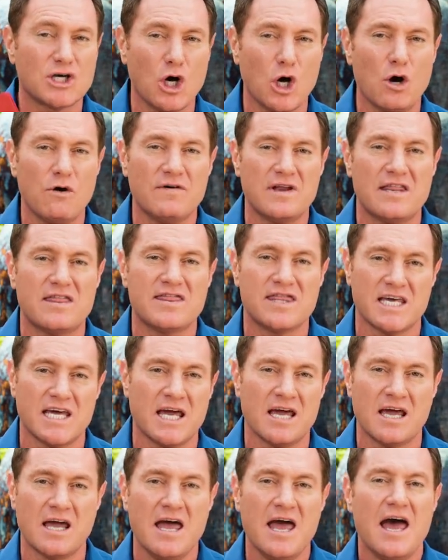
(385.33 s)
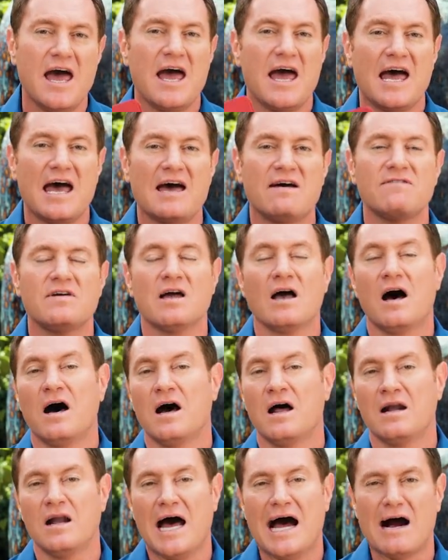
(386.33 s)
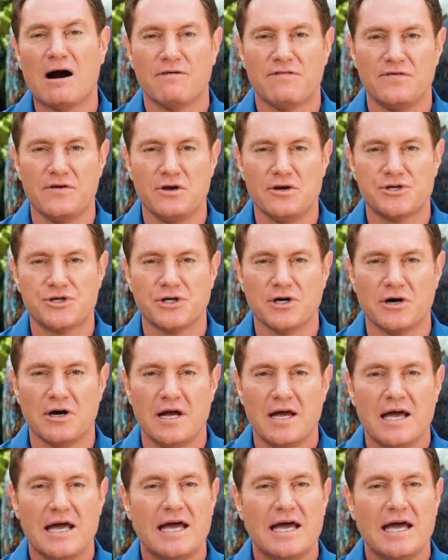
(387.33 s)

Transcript: COVID thing having on our future?